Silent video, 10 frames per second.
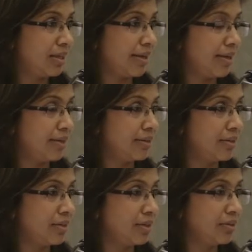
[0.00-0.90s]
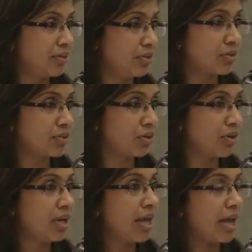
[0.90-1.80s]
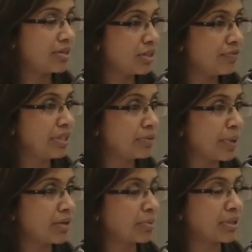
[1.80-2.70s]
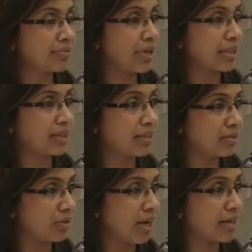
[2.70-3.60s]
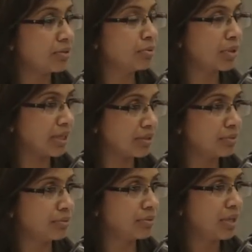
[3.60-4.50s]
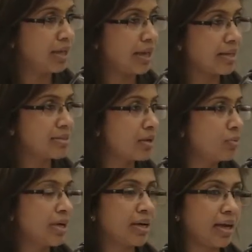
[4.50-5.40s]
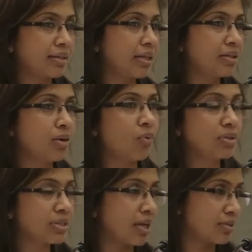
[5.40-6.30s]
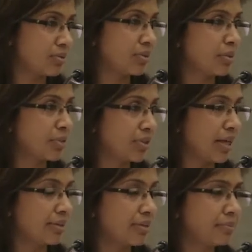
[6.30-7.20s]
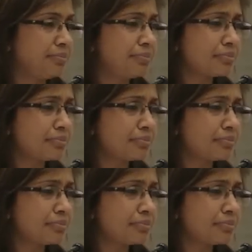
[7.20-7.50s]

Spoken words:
And, you know, so, and she feels proud about the fact that, you know, I do what I do. And somewhere, I think it all starts to come together.